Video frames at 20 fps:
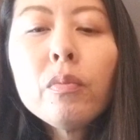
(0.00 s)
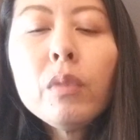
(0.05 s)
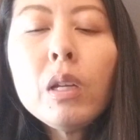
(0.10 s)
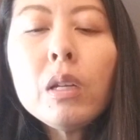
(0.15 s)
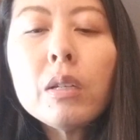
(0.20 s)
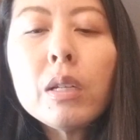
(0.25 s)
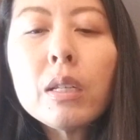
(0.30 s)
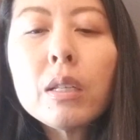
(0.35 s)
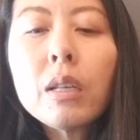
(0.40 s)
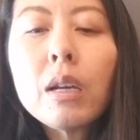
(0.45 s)

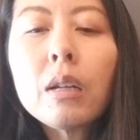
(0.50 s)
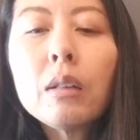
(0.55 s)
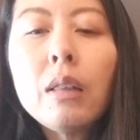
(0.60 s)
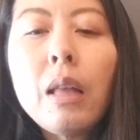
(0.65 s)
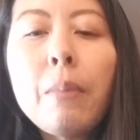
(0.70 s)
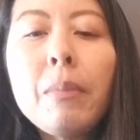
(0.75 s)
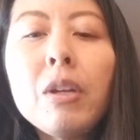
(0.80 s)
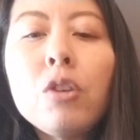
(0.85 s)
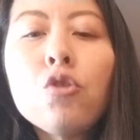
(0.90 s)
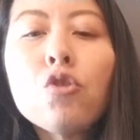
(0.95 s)
Tastes like
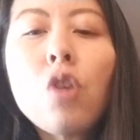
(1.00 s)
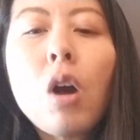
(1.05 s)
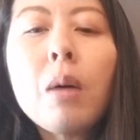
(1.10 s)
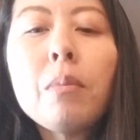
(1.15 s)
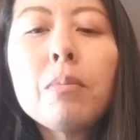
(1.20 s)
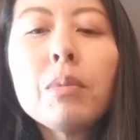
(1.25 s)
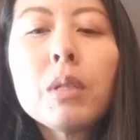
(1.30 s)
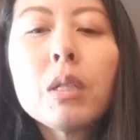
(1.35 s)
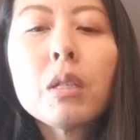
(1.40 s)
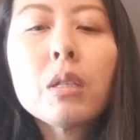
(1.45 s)
lemon
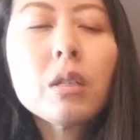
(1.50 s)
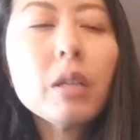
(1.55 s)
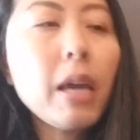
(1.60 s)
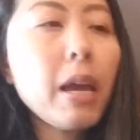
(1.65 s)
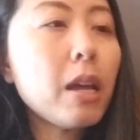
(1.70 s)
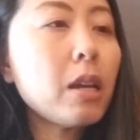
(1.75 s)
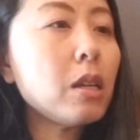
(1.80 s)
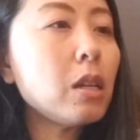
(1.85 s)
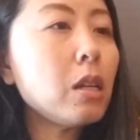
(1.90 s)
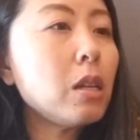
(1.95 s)
drops
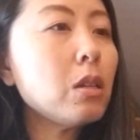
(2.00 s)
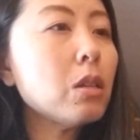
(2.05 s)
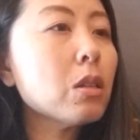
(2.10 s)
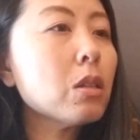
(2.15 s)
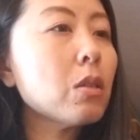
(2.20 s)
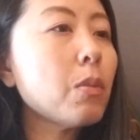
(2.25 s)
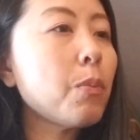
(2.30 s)
candies.